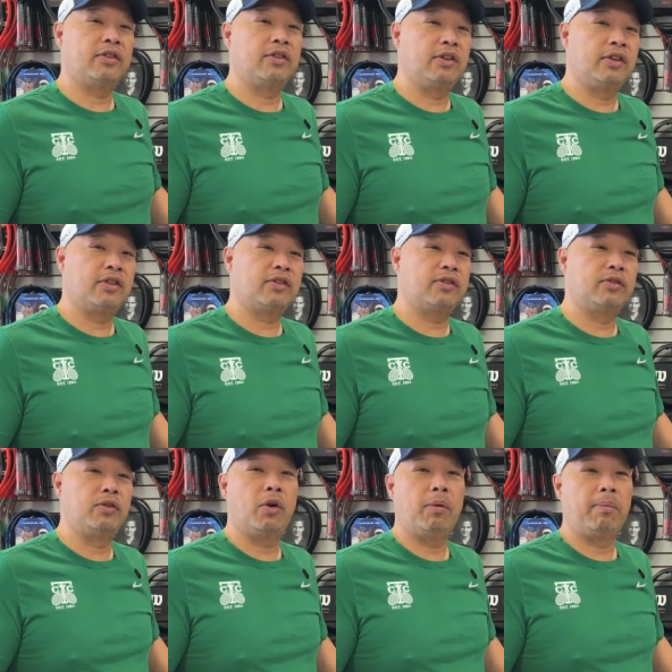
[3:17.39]
this
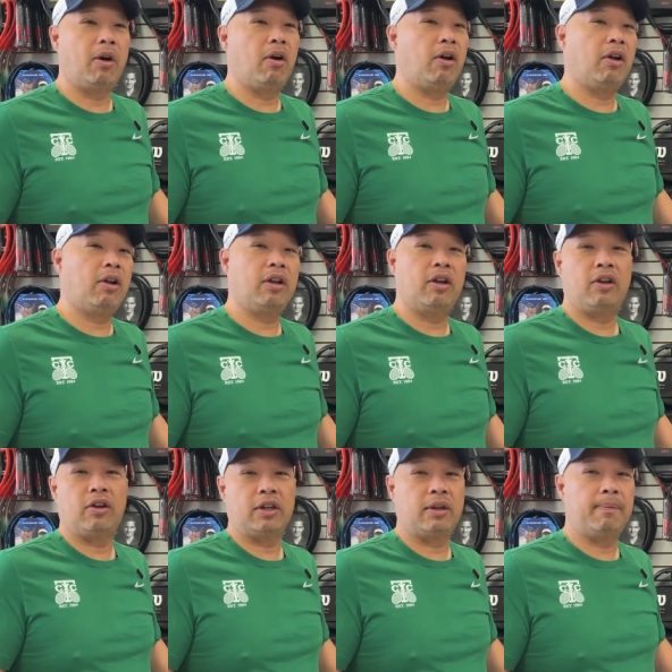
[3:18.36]
snowball
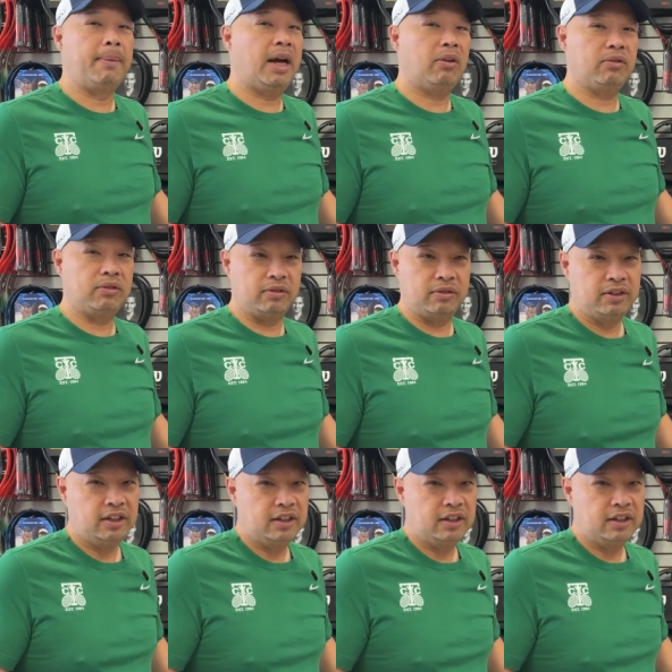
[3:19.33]
on a mountain,